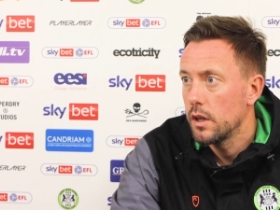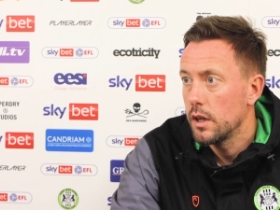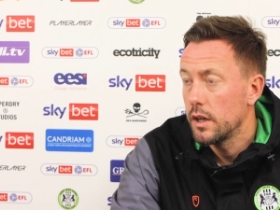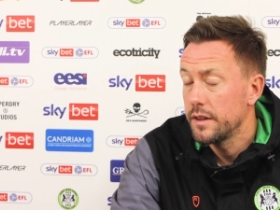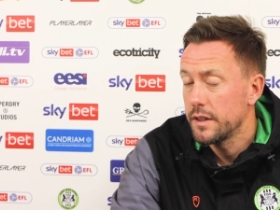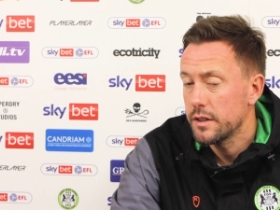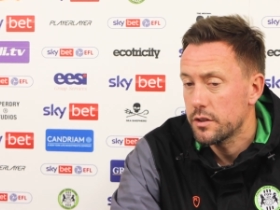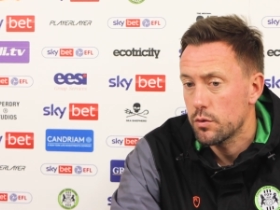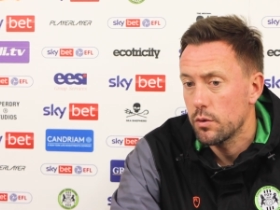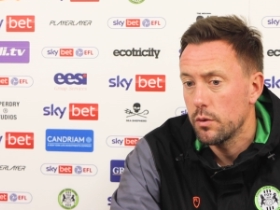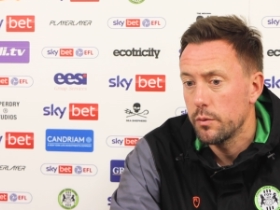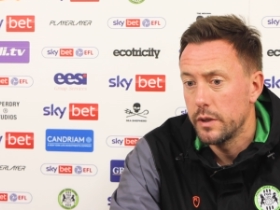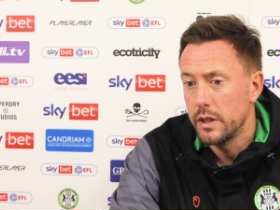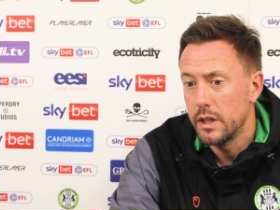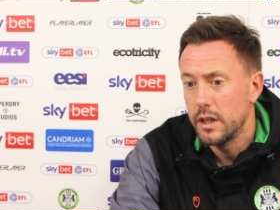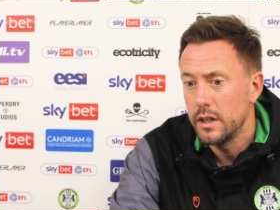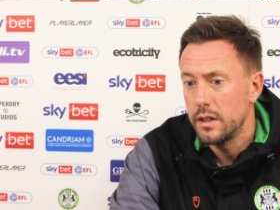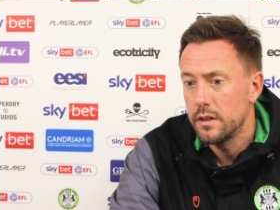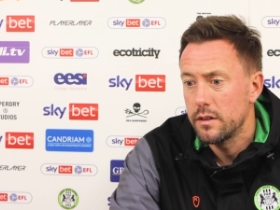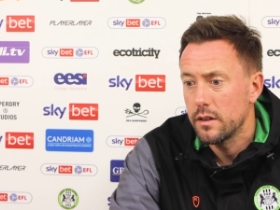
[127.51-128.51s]
And that's what we
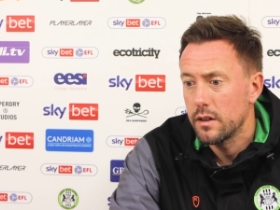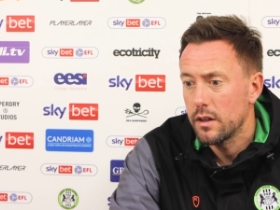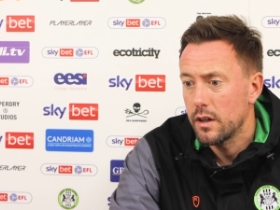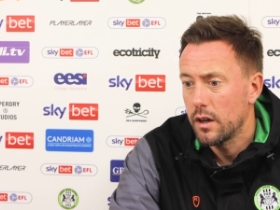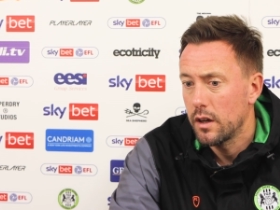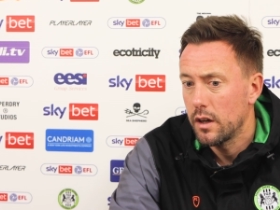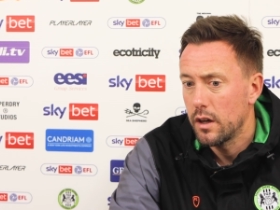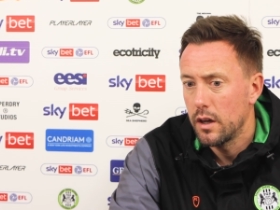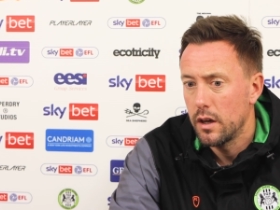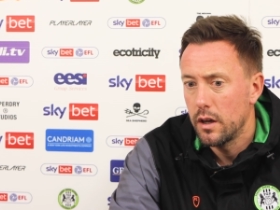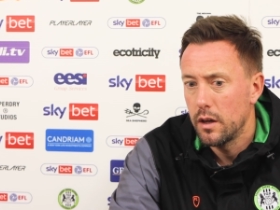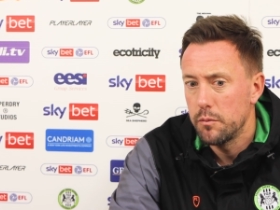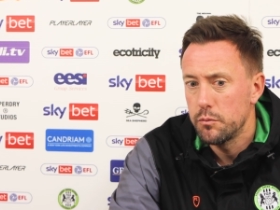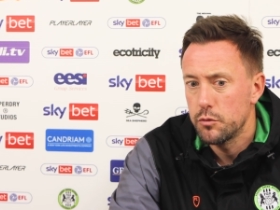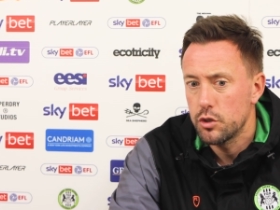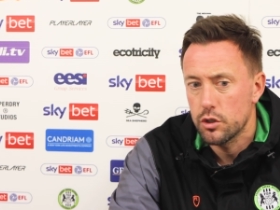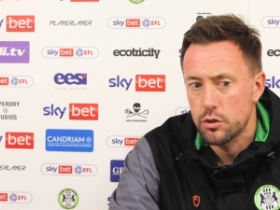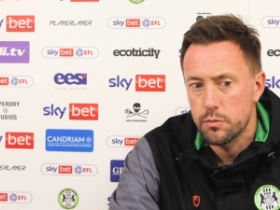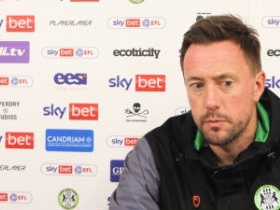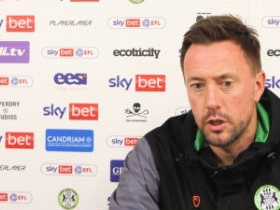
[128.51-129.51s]
need. Um,
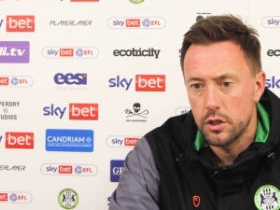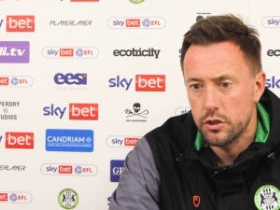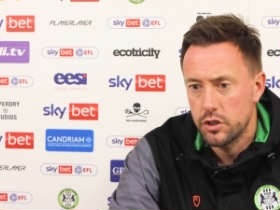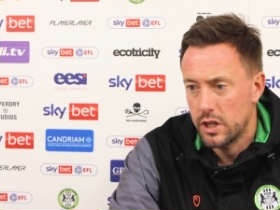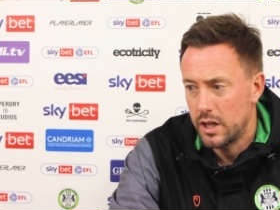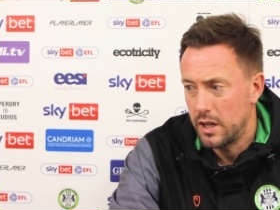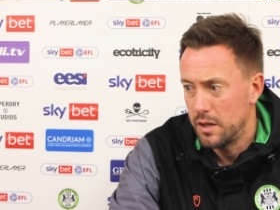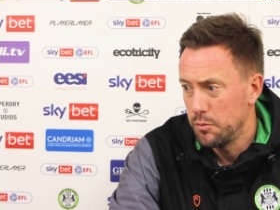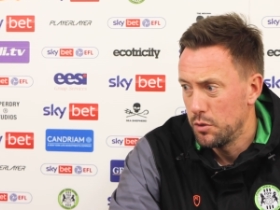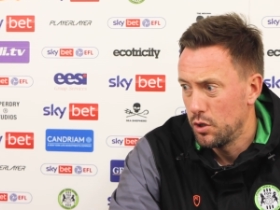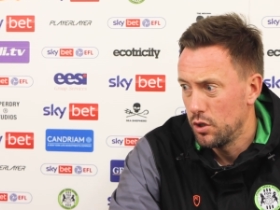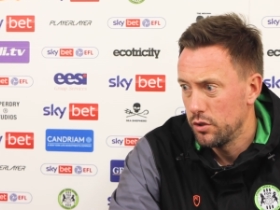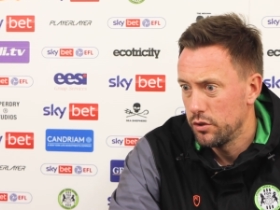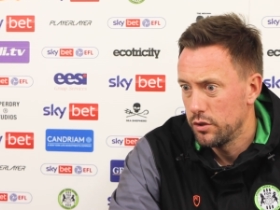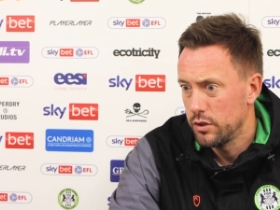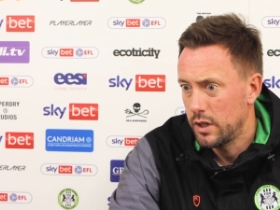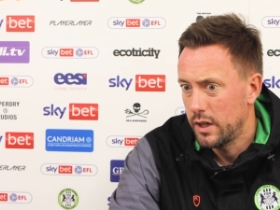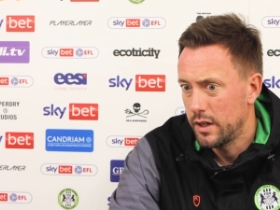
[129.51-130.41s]
Josh March came on,